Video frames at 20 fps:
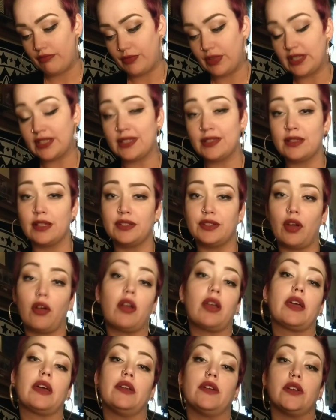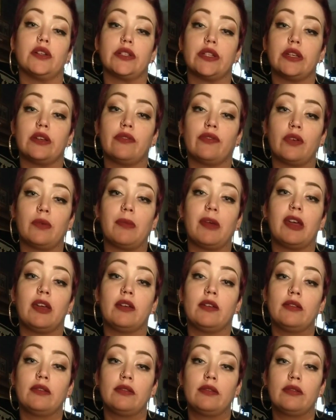This is a dark energy for
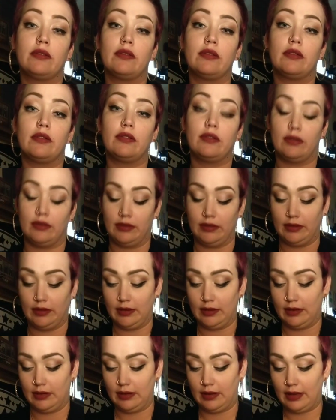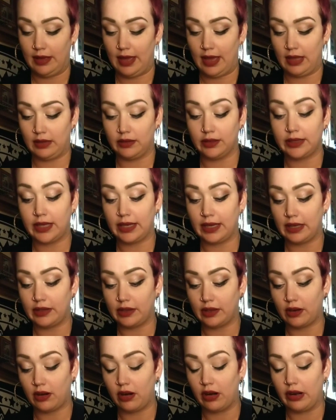me. And looking at
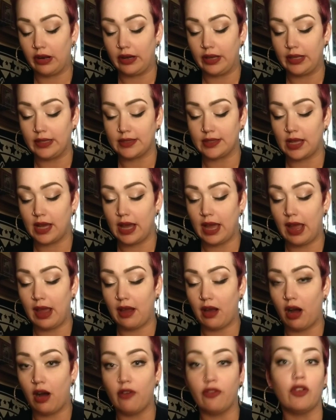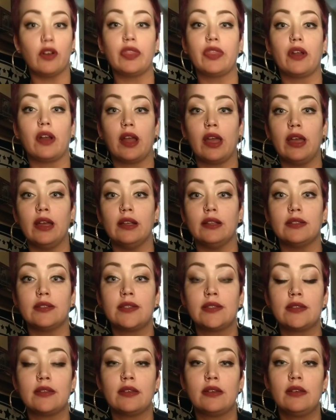the card, it's like off with their
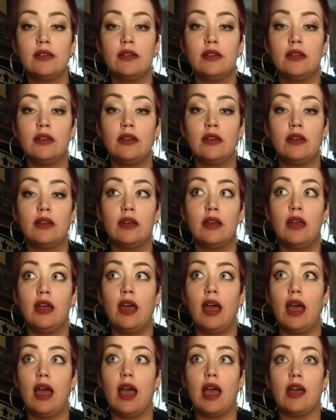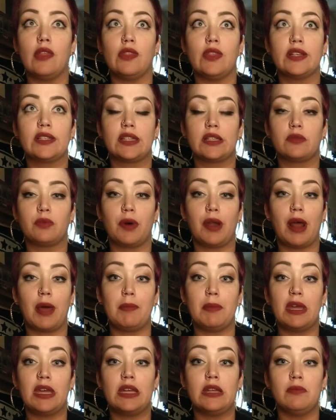heads. And this is what I
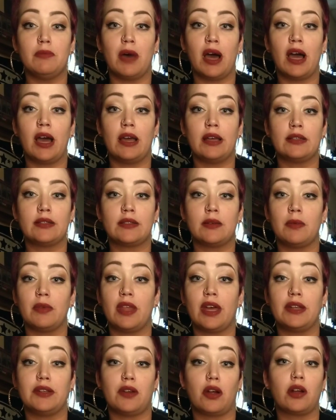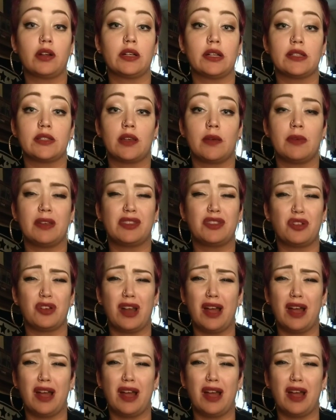mean by some of that darkness coming through.